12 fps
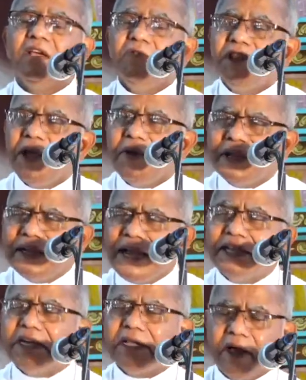with your
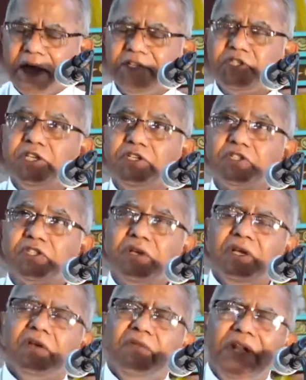ignited conscience,
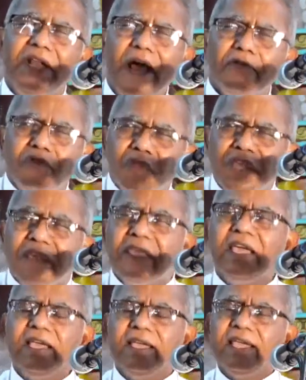when you have
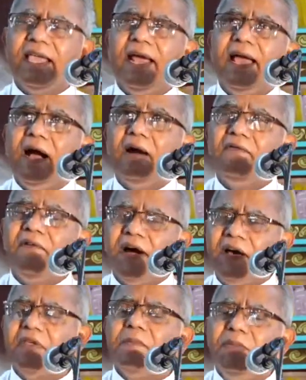thinking of
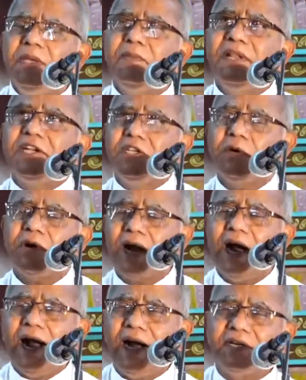other people at your
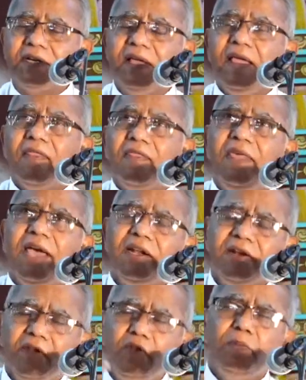heart,
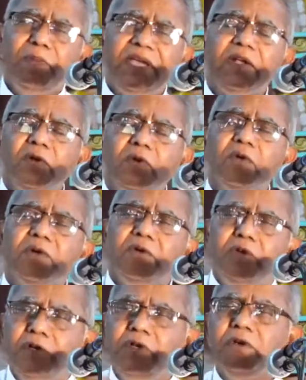then you begin to
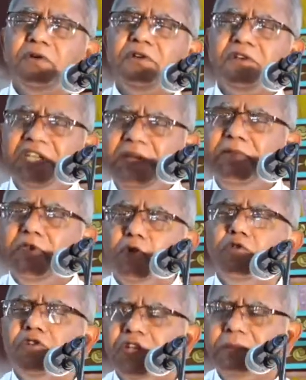dream new
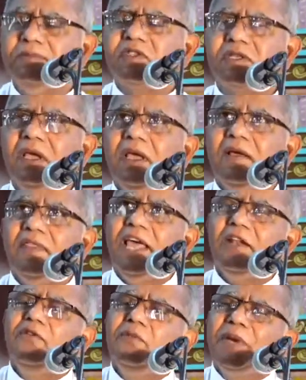dreams.
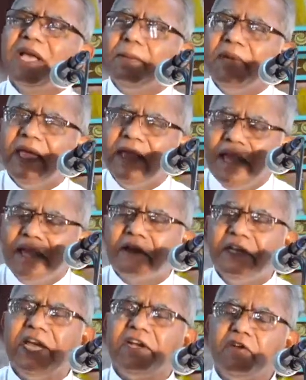Then you become a
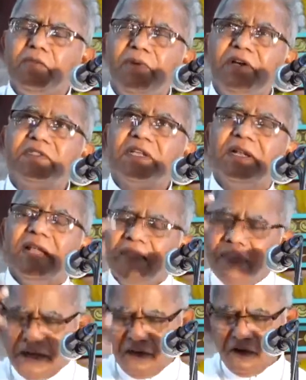creative person,
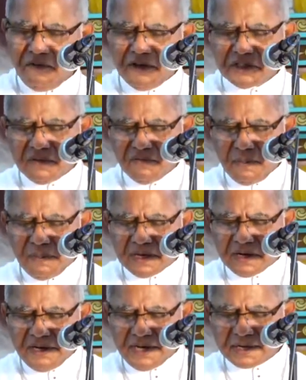then your vision will be
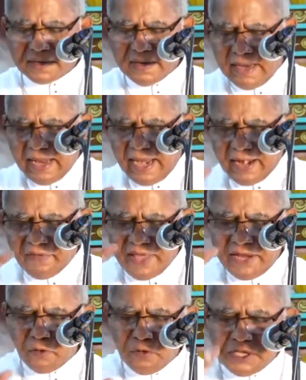clear. And
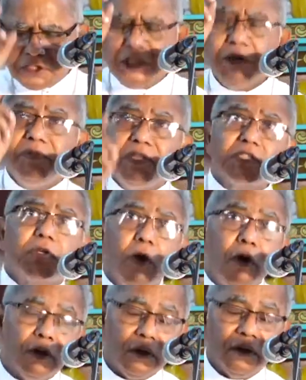then to achieve this
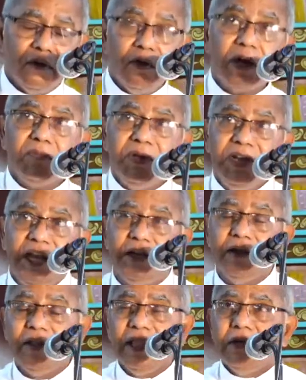goal, what we
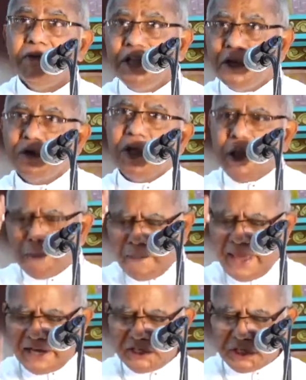need to have
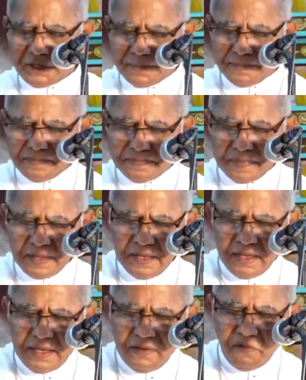passion.
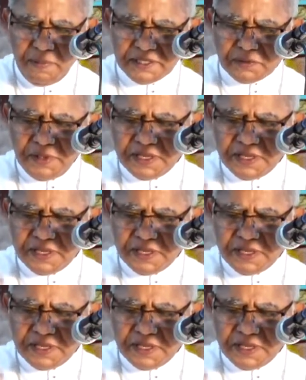We must be